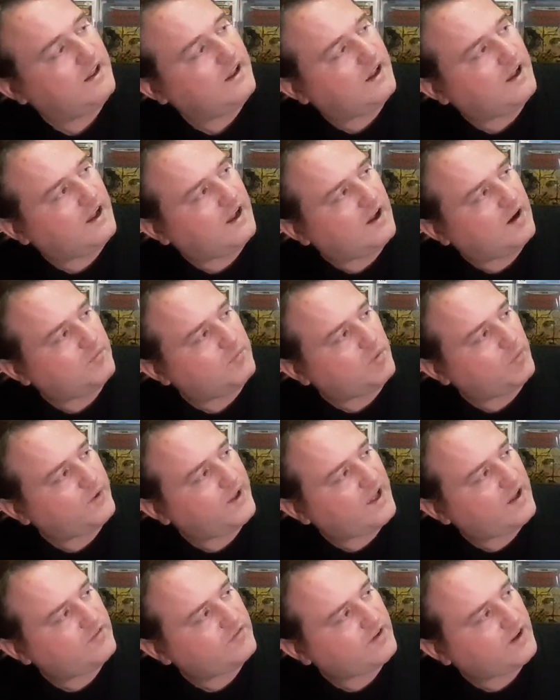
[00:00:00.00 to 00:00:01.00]
But we
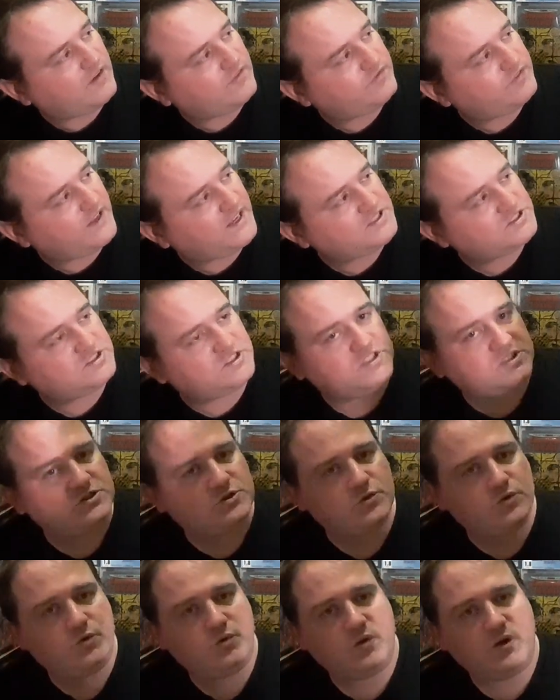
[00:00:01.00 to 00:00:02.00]
have Flash
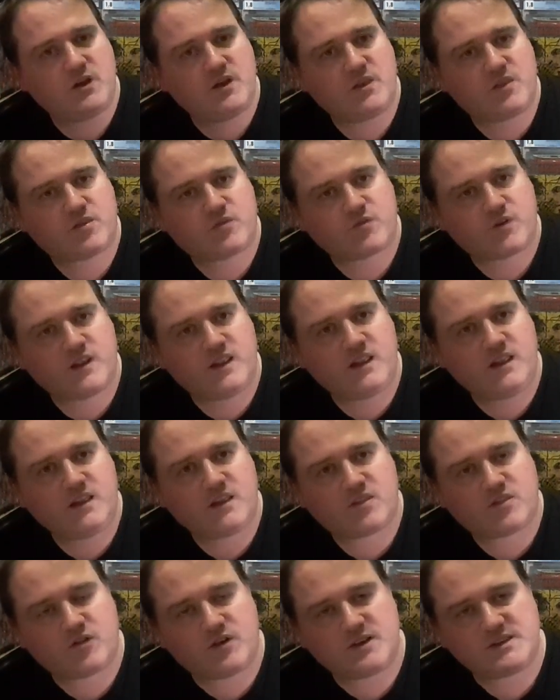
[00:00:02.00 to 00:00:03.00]
issue
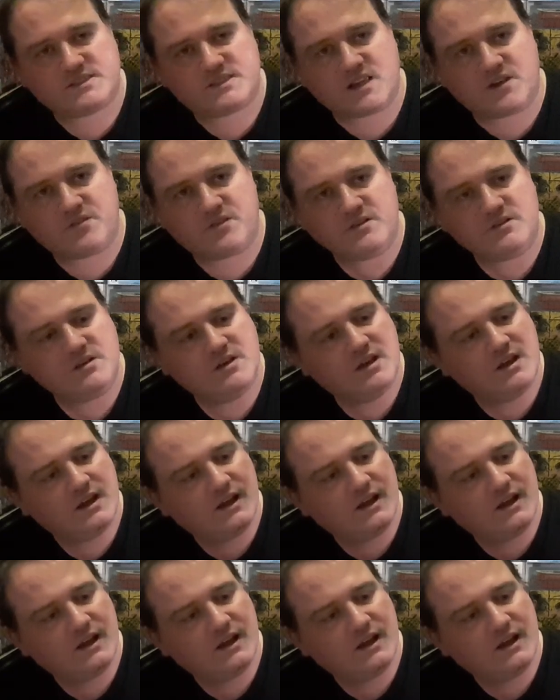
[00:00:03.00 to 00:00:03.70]
337.